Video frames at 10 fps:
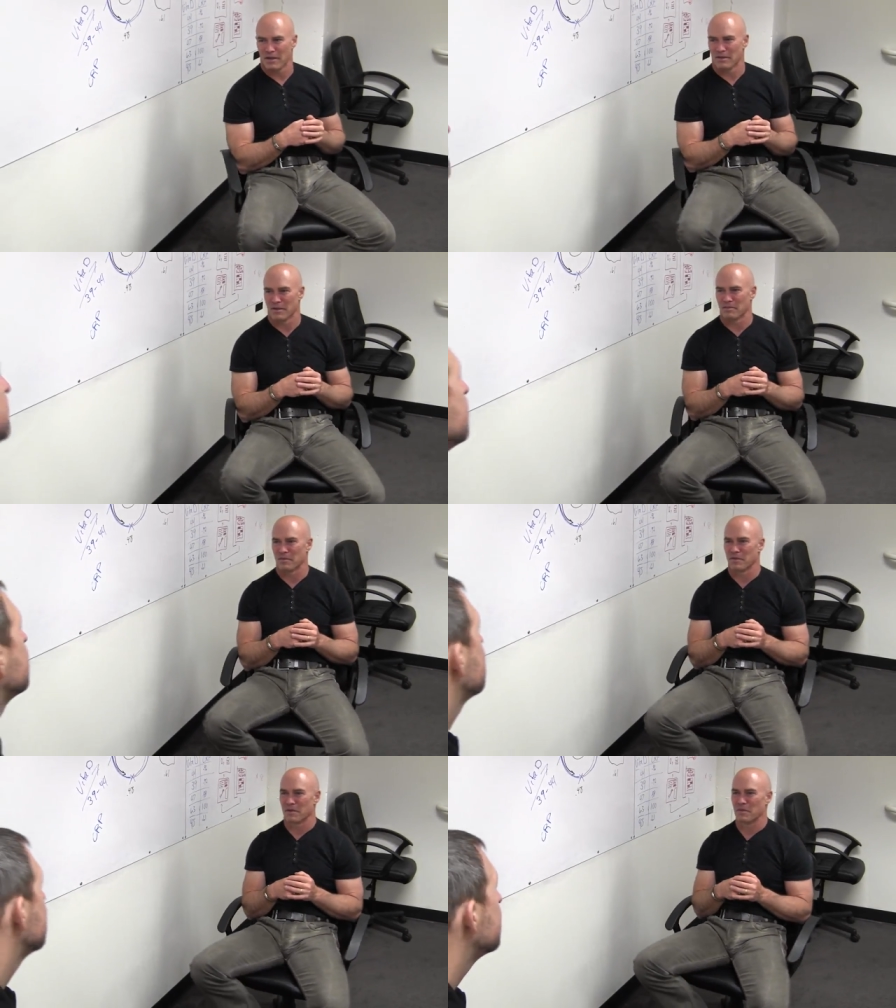I,
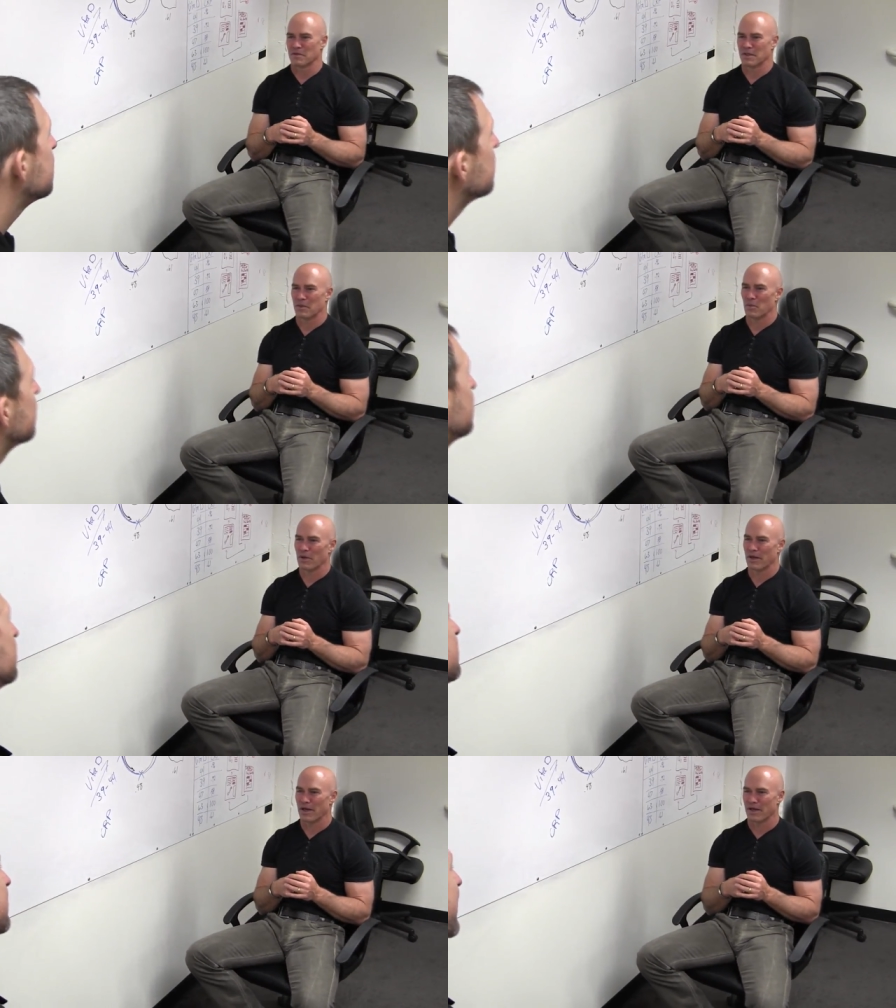am I'm the same
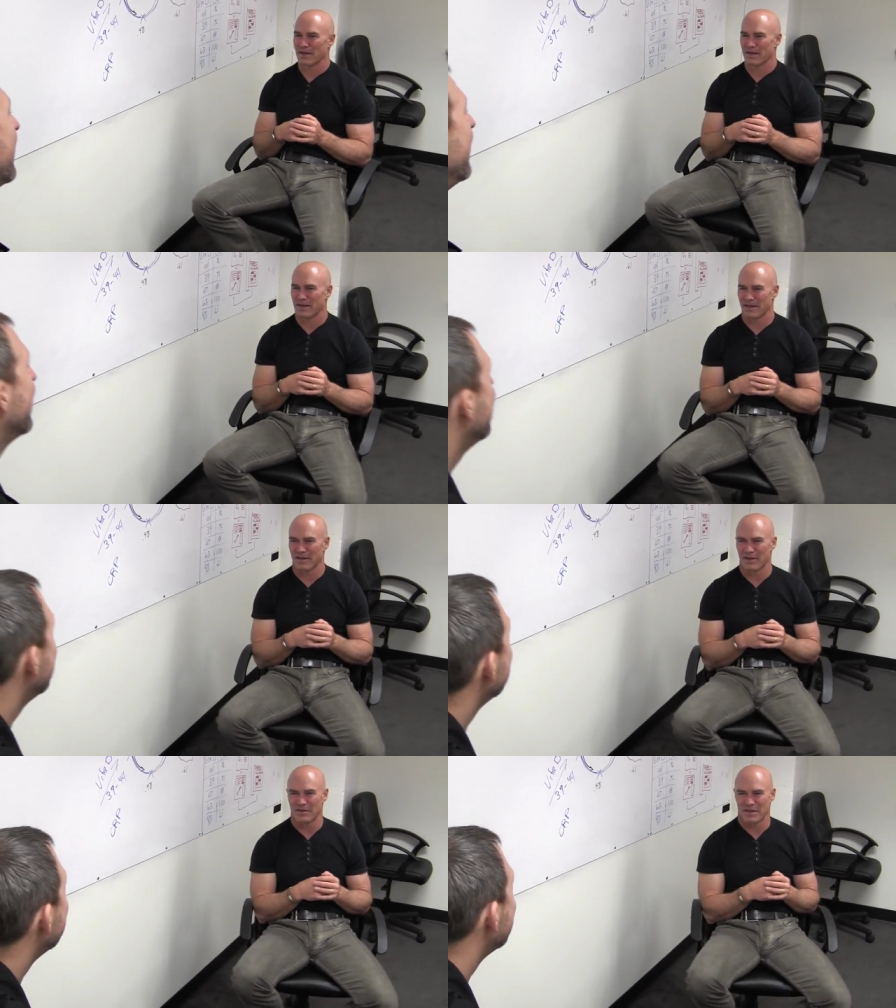way.
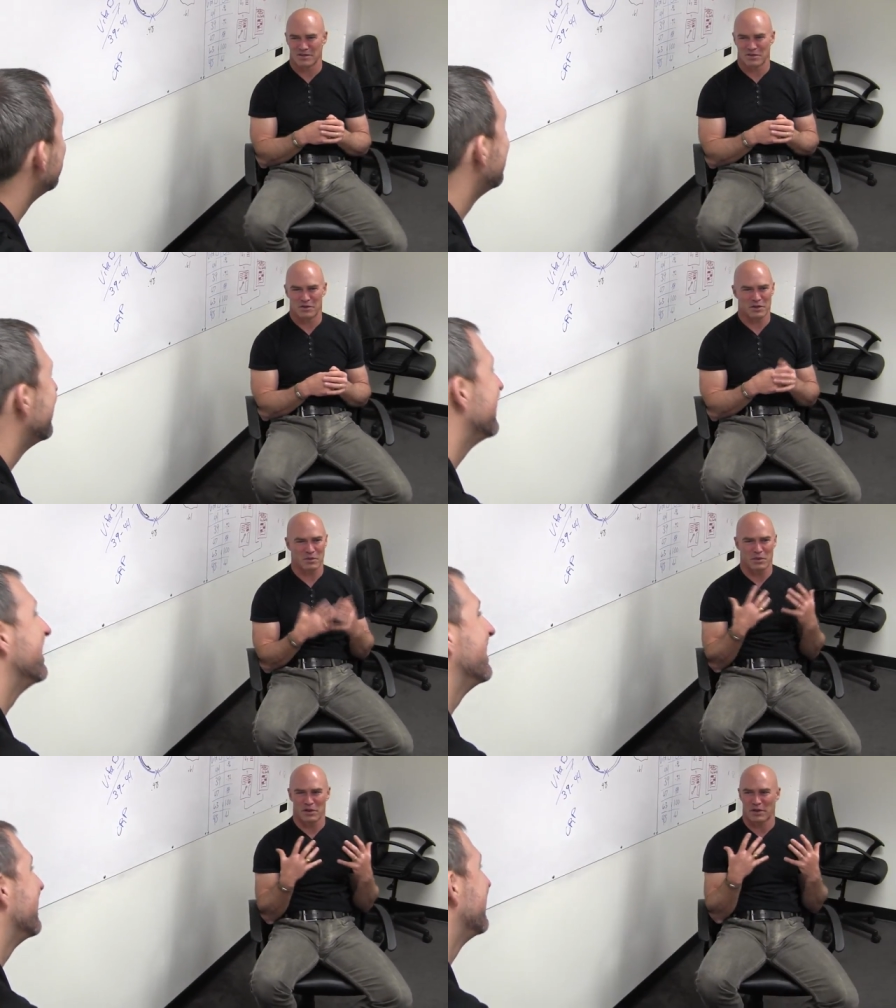I, you know, it doesn't look
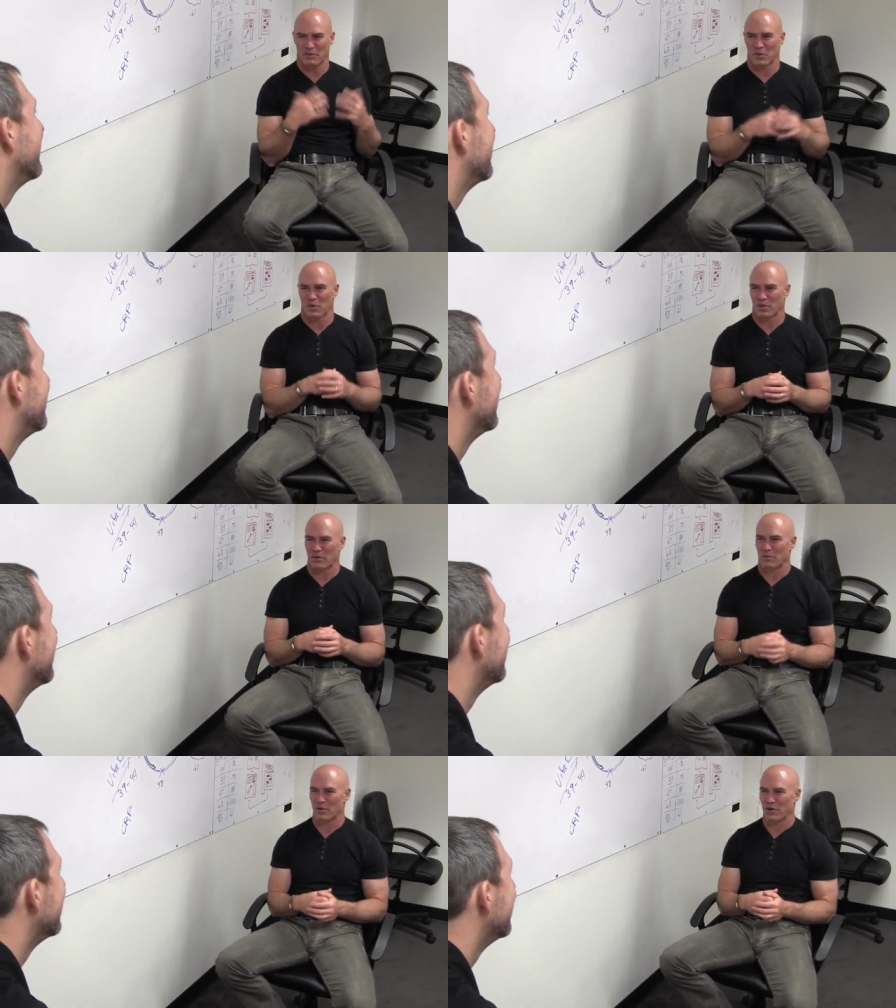good when you come to work with